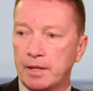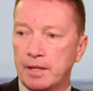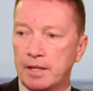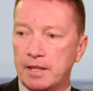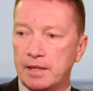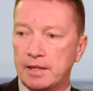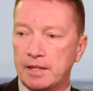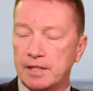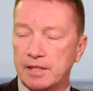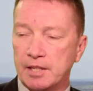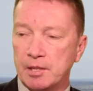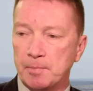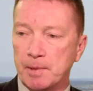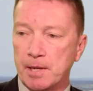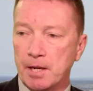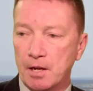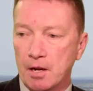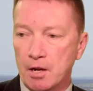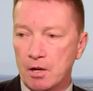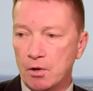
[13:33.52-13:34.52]
this has been
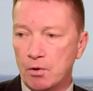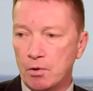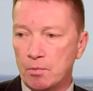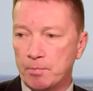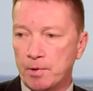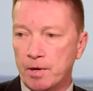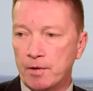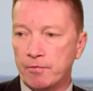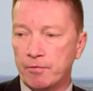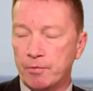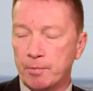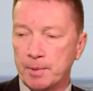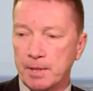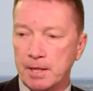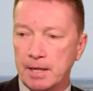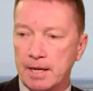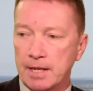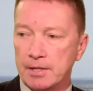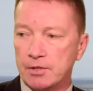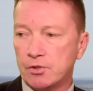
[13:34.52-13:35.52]
an ongoing problem for the
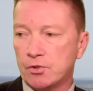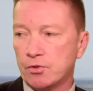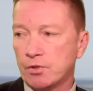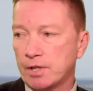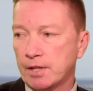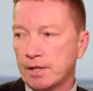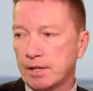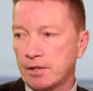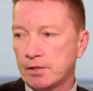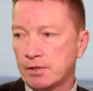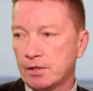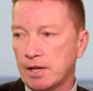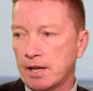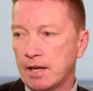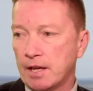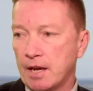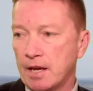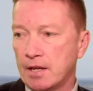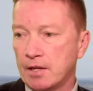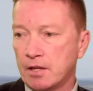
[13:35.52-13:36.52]
last 3 years
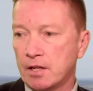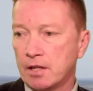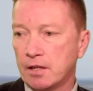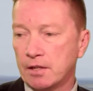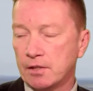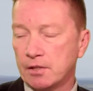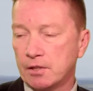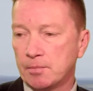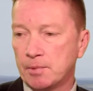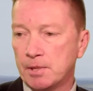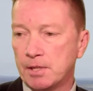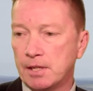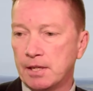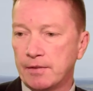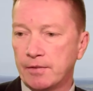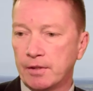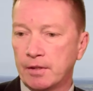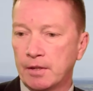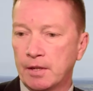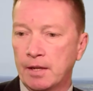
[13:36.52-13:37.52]
at ICOS committee
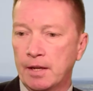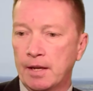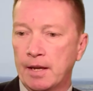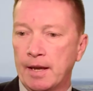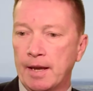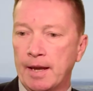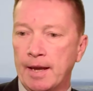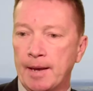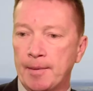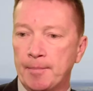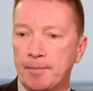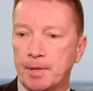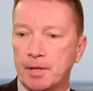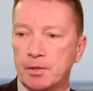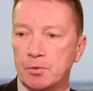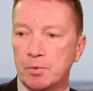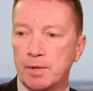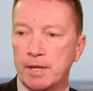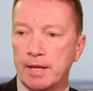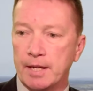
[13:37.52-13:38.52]
level,
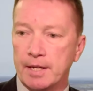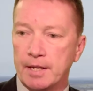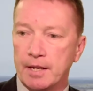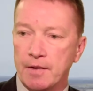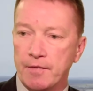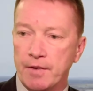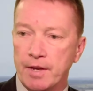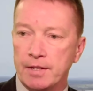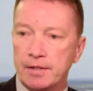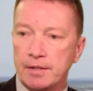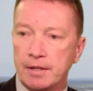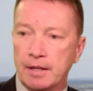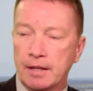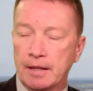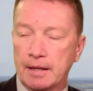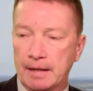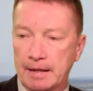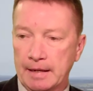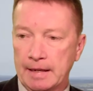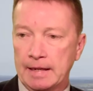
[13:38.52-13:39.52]
because we had an event
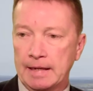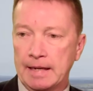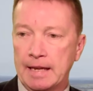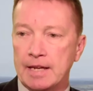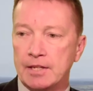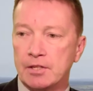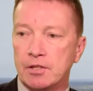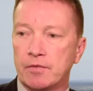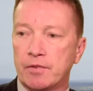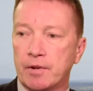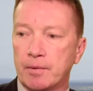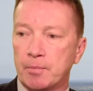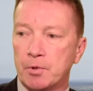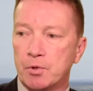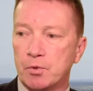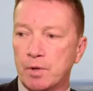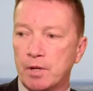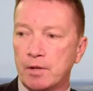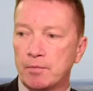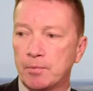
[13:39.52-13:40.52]
last November,
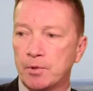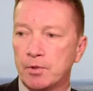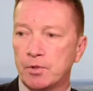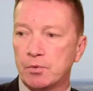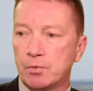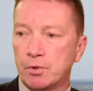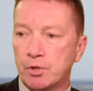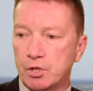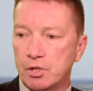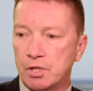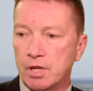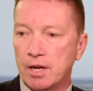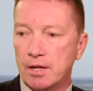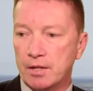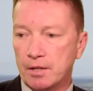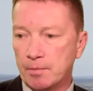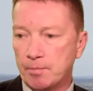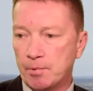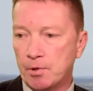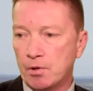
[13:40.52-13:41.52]
12 months, which
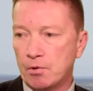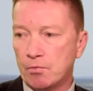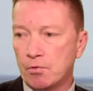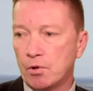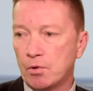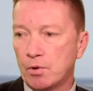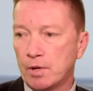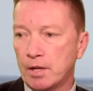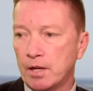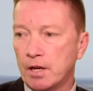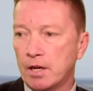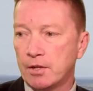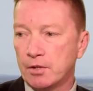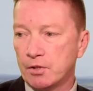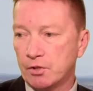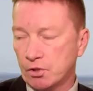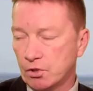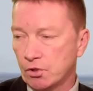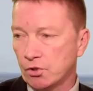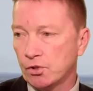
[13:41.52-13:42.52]
started the ball rolling on
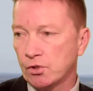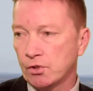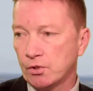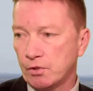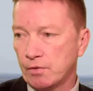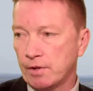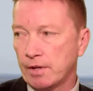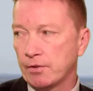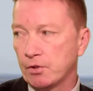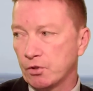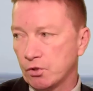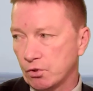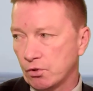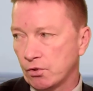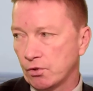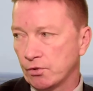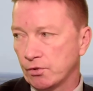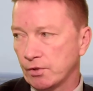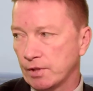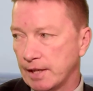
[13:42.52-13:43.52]
discussions around
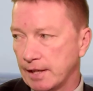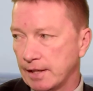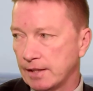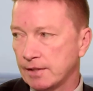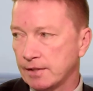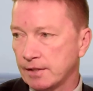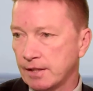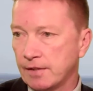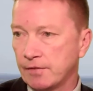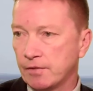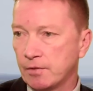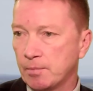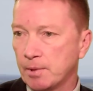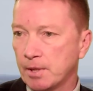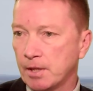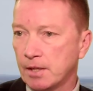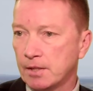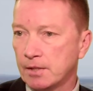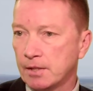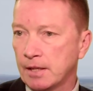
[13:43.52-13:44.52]
insurance and health and safety,
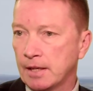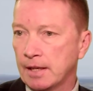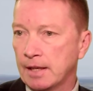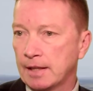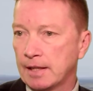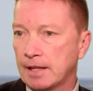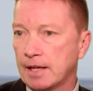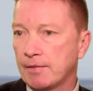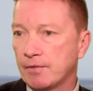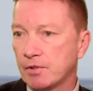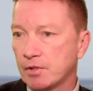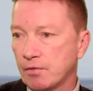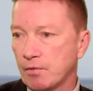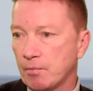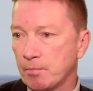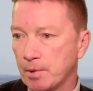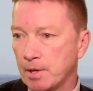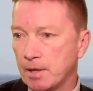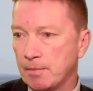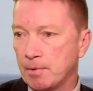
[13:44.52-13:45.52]
because the levels of our
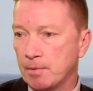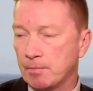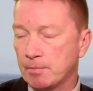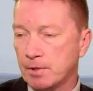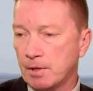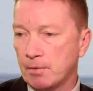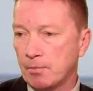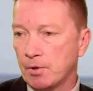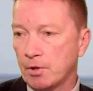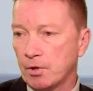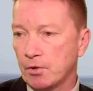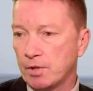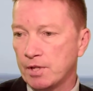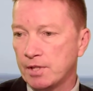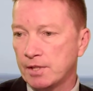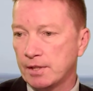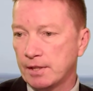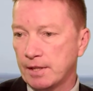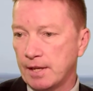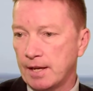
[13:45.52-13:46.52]
premiums that were
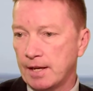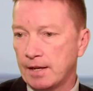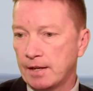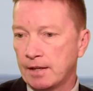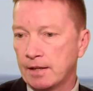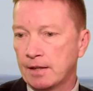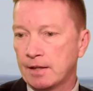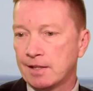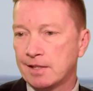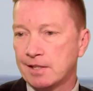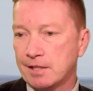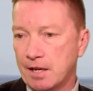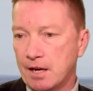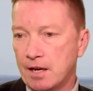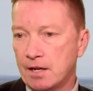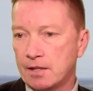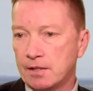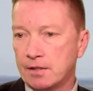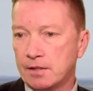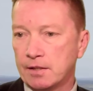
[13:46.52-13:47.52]
increasing then
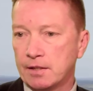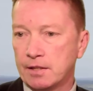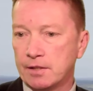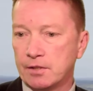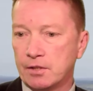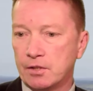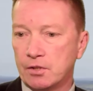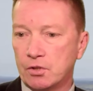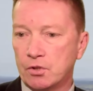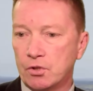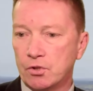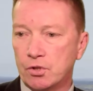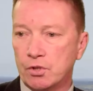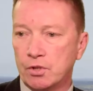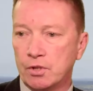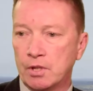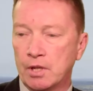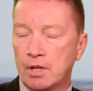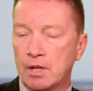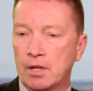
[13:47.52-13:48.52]
started this
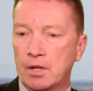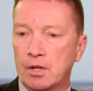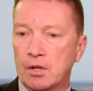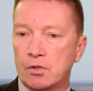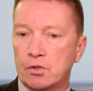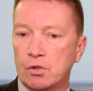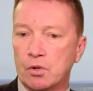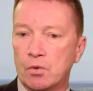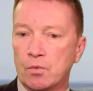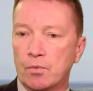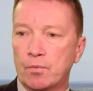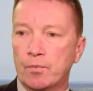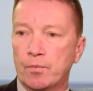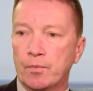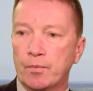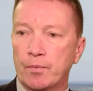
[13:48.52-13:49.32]
discussion. So